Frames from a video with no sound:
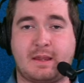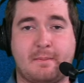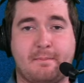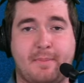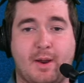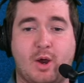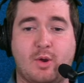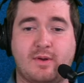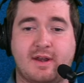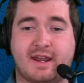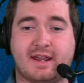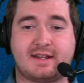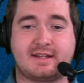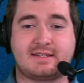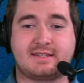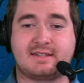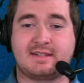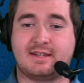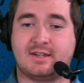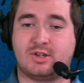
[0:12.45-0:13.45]
Bo
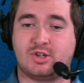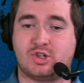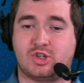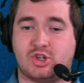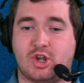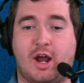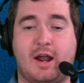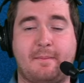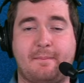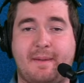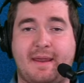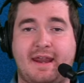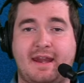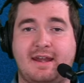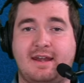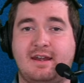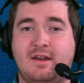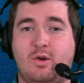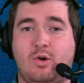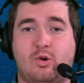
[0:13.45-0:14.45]
Nix, Sean
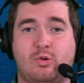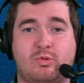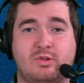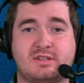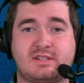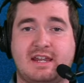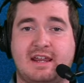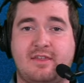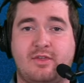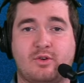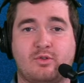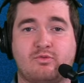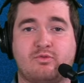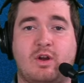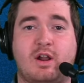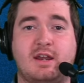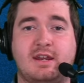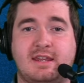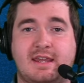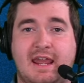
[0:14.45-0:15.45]
Payton, or we'll say the
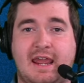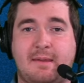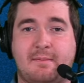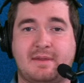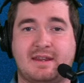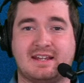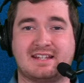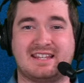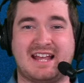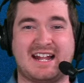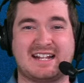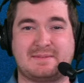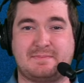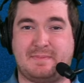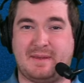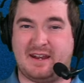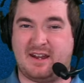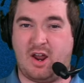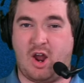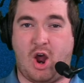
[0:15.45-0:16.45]
run game, because that's
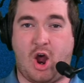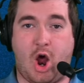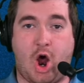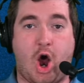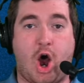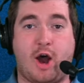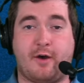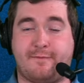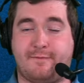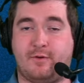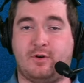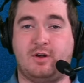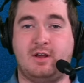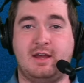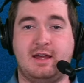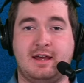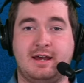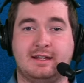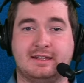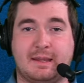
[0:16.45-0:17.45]
been awful.
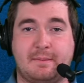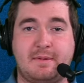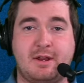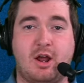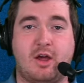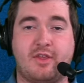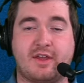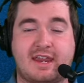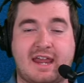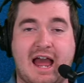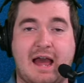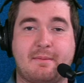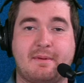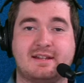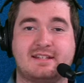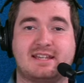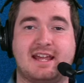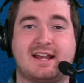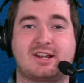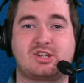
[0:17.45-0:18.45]
Let me know in the comment
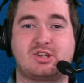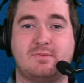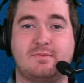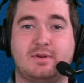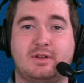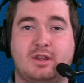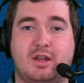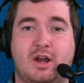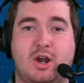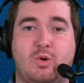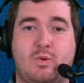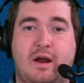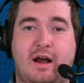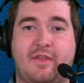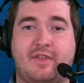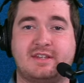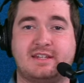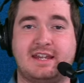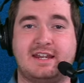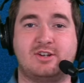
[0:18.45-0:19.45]
section below while
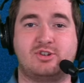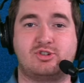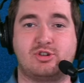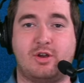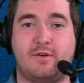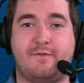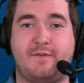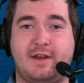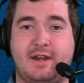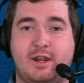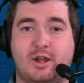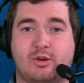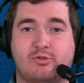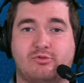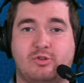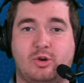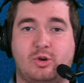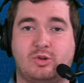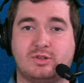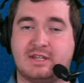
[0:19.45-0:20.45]
this intro video
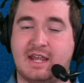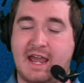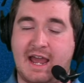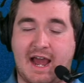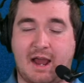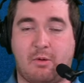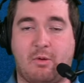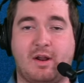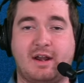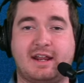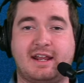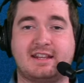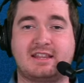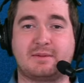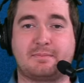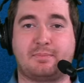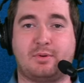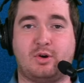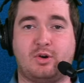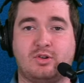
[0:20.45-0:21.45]
rolls. I want to get the
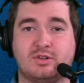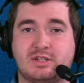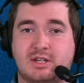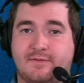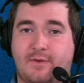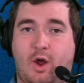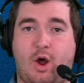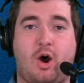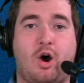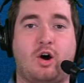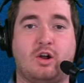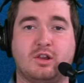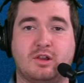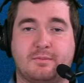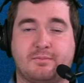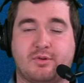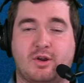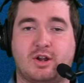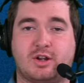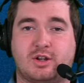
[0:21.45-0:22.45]
pulse of all of
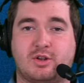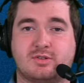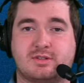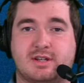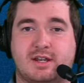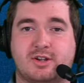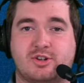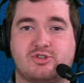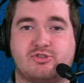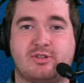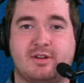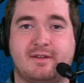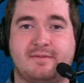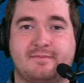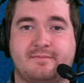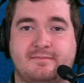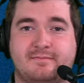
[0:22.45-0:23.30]
Broncos country.